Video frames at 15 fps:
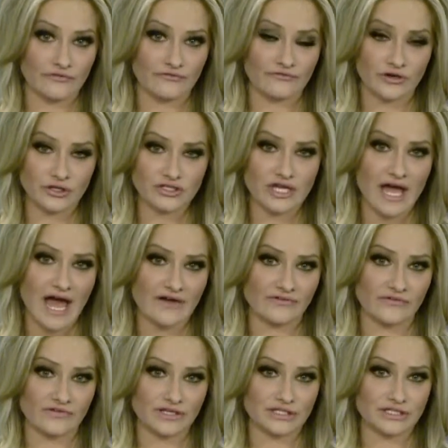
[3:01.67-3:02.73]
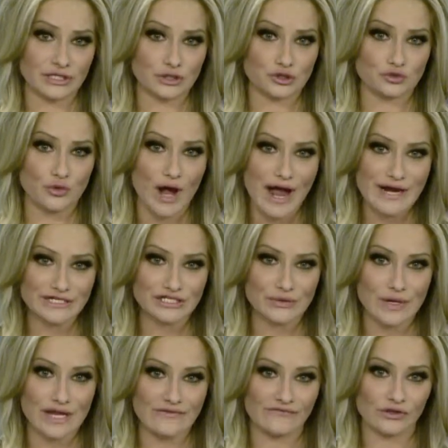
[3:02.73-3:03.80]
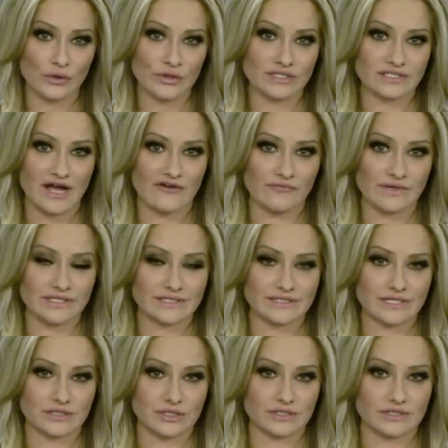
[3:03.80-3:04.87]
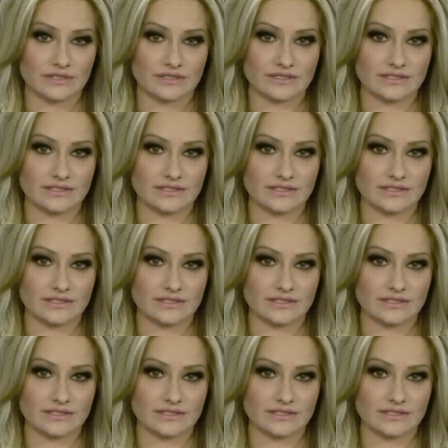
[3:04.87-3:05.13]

the first half of this year trying to influence government decisions in the